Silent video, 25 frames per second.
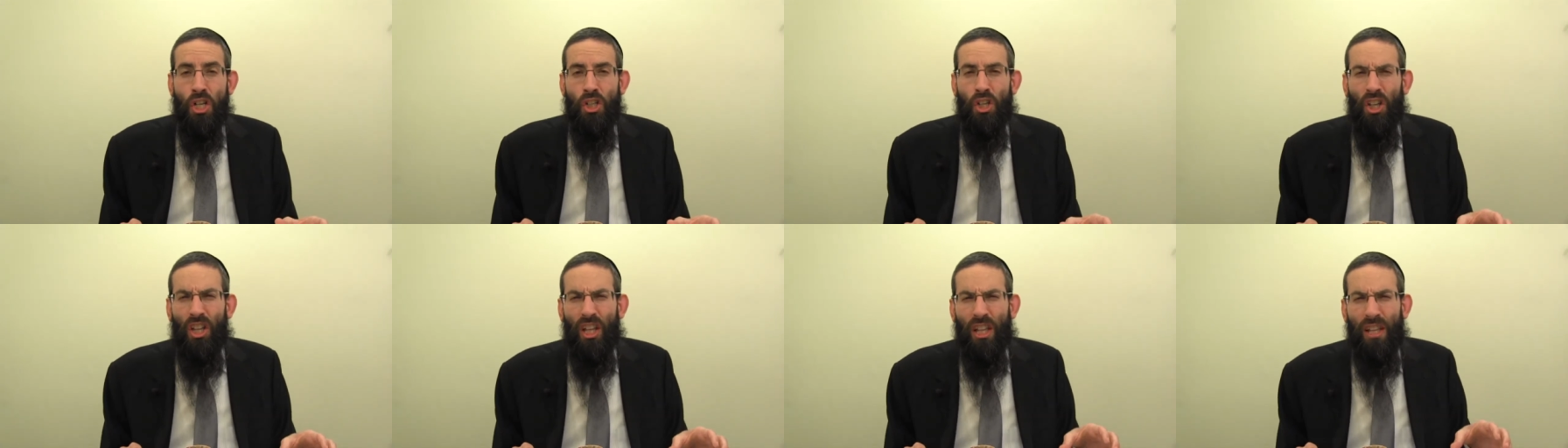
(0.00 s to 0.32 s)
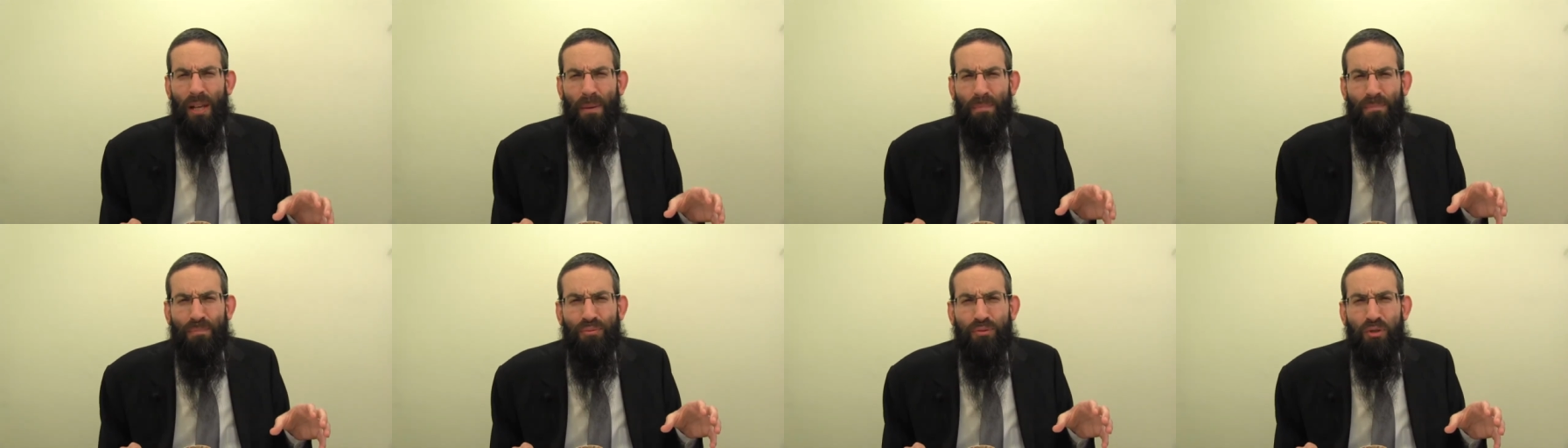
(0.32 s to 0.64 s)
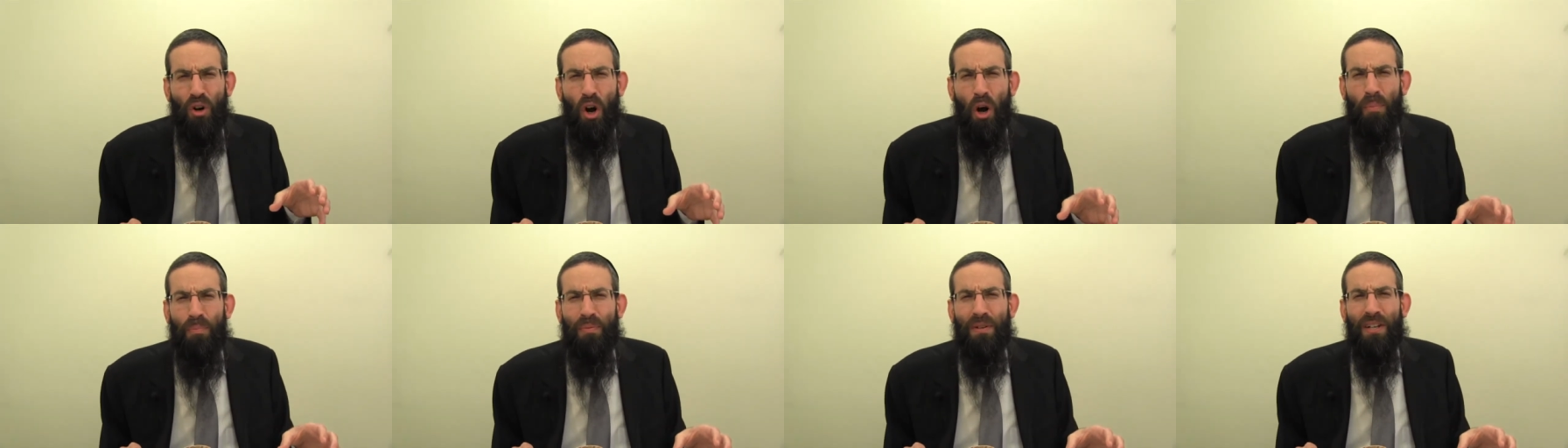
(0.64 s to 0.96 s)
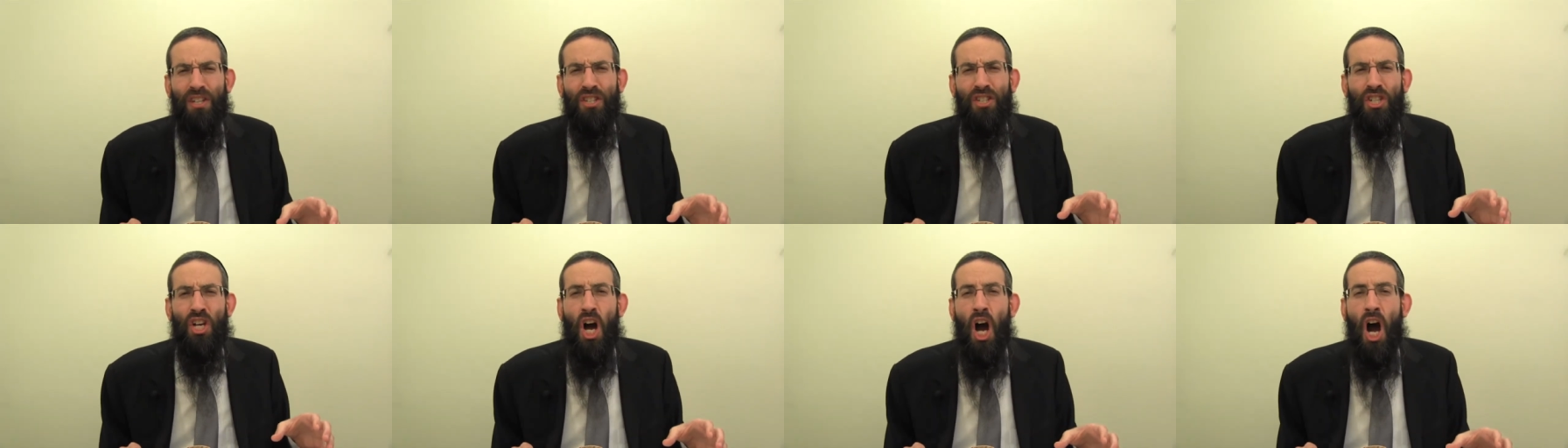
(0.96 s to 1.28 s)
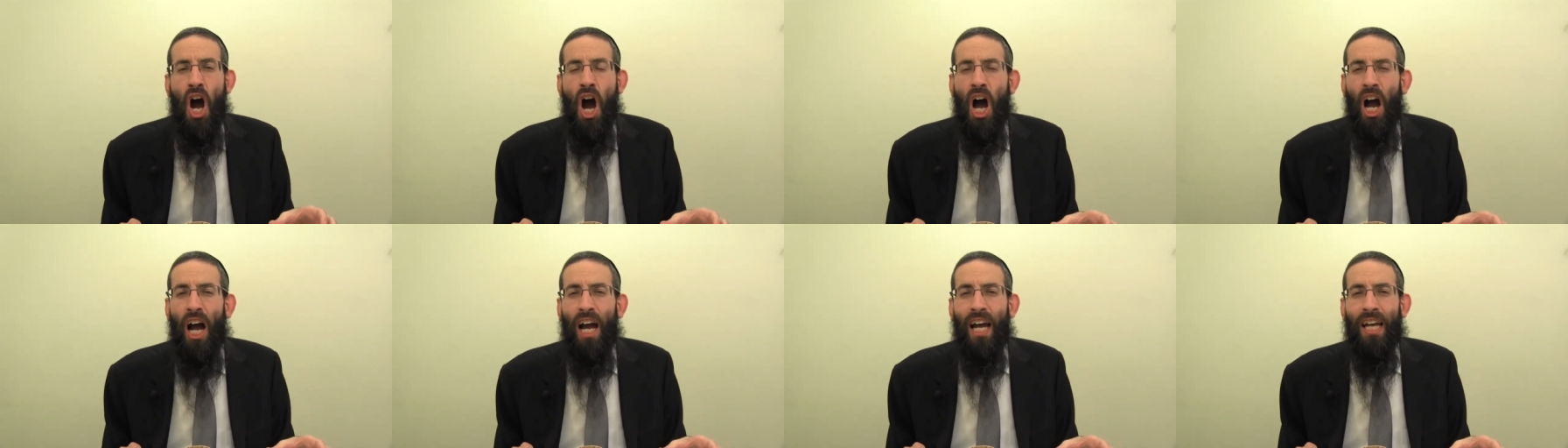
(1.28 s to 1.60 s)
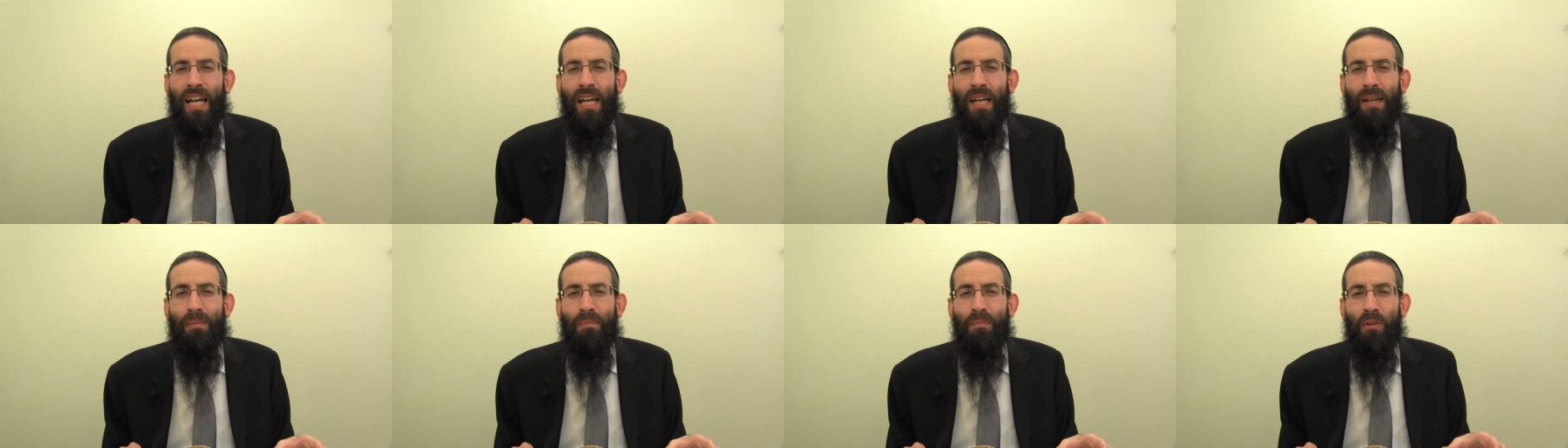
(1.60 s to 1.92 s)
so that the appropriate
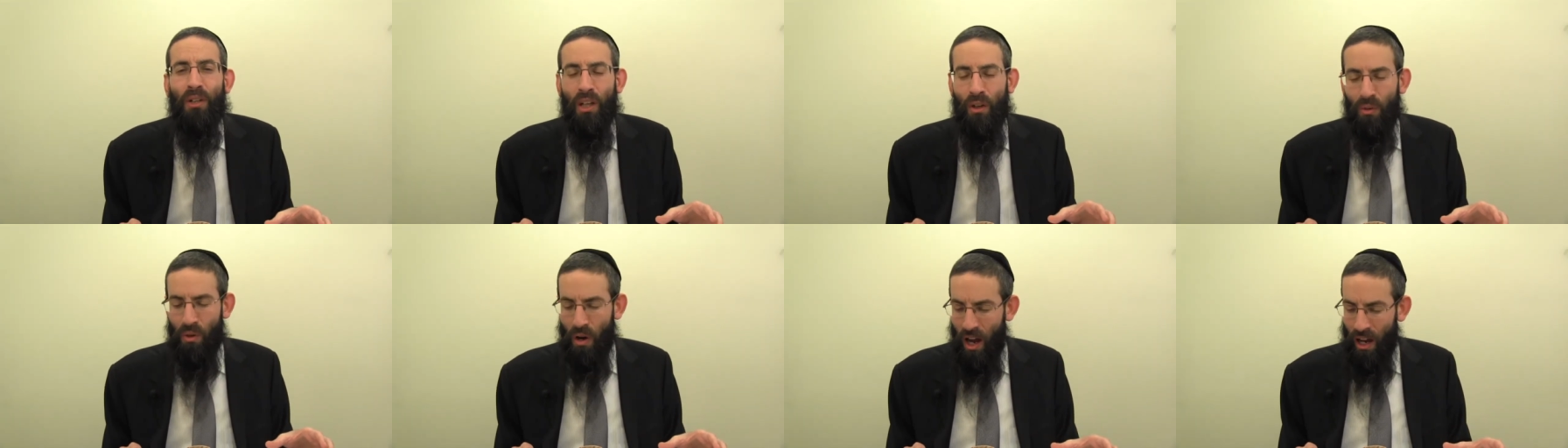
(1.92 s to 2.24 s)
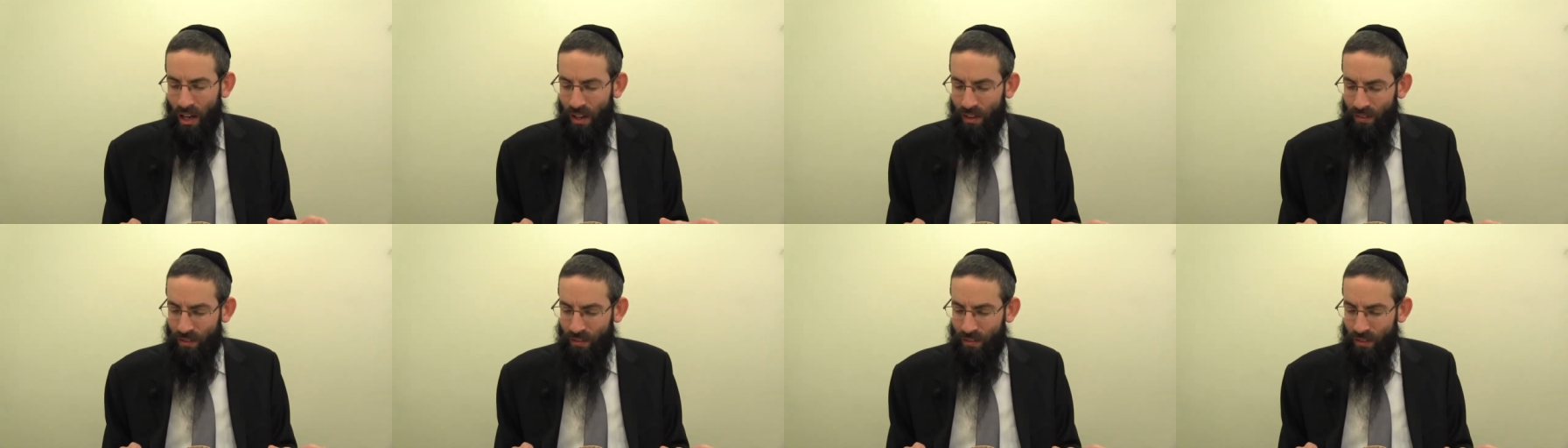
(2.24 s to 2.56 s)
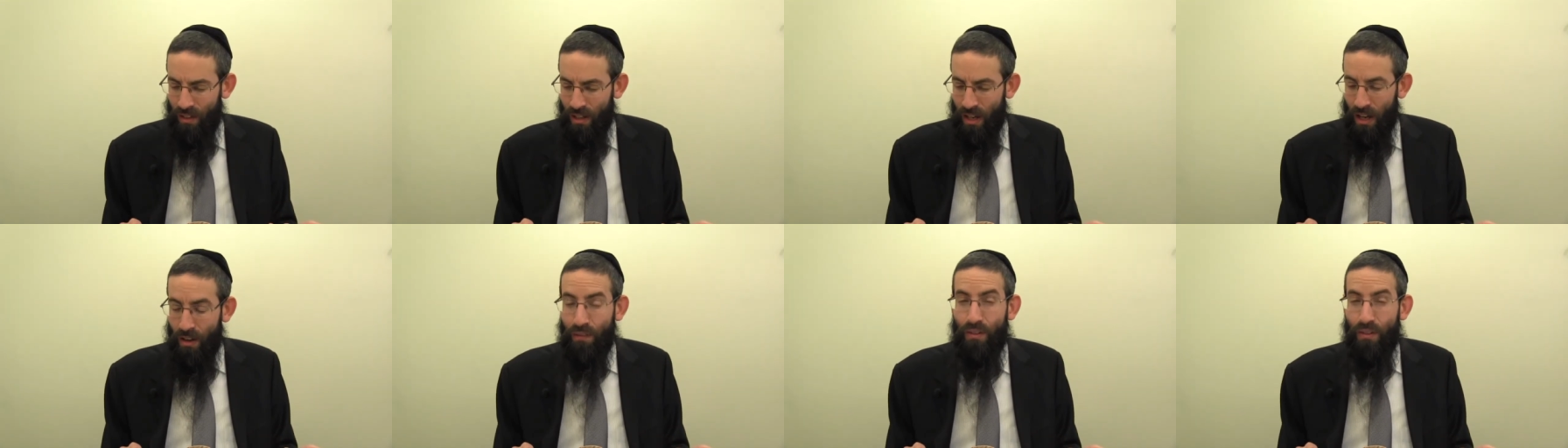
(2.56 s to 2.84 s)
time will arrive